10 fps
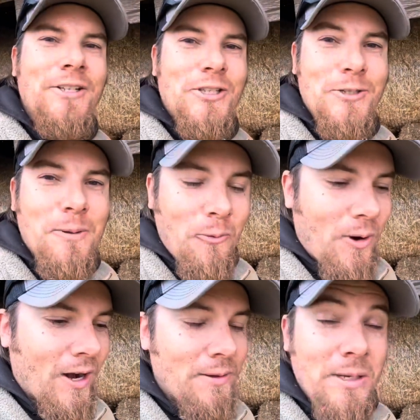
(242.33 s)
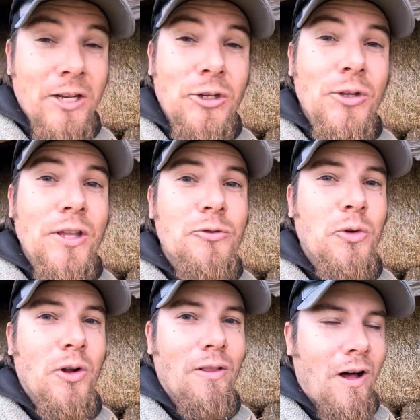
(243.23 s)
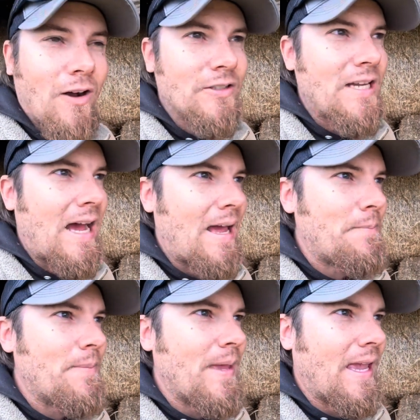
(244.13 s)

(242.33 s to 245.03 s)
She's been wanting me to do this for a long time